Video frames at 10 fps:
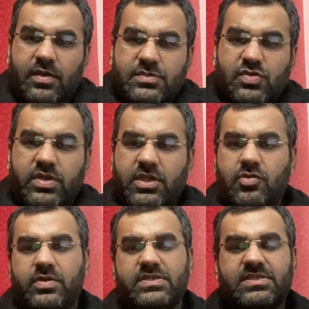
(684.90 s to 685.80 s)
so need
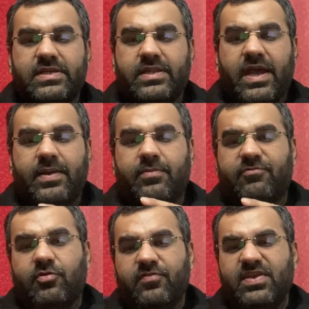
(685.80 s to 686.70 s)
to understand that
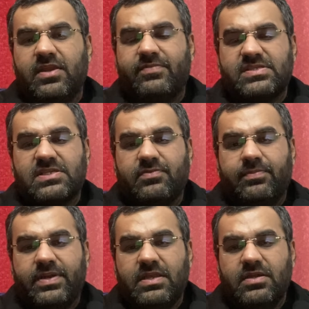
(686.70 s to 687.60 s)
before we invest our
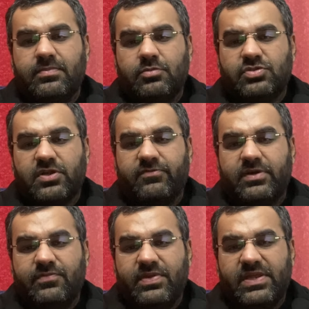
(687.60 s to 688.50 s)
money in a mutual
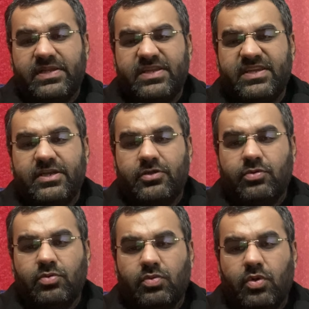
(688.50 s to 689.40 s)
fund, we really need
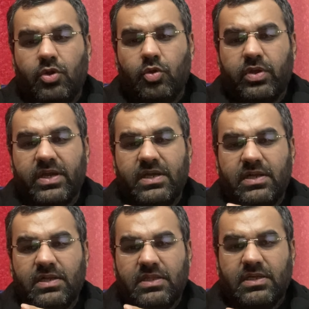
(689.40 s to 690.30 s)
to look at
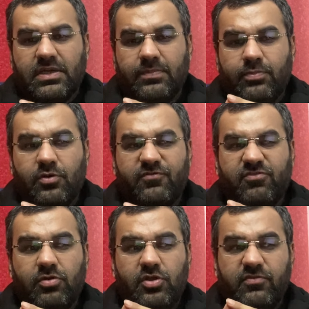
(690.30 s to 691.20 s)
the
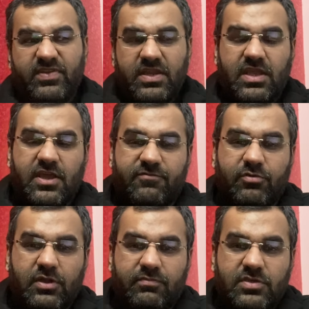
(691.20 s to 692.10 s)
portfolio very
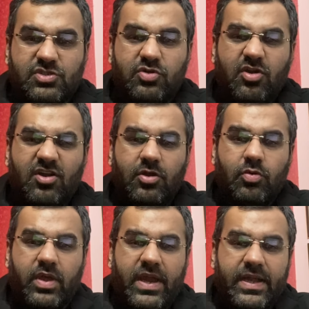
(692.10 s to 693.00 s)
carefully. We should not
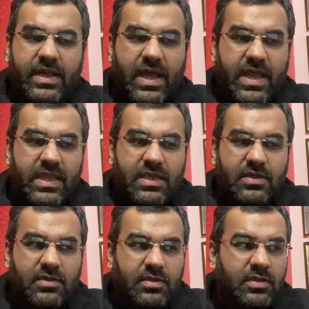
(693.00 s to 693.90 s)
look at like,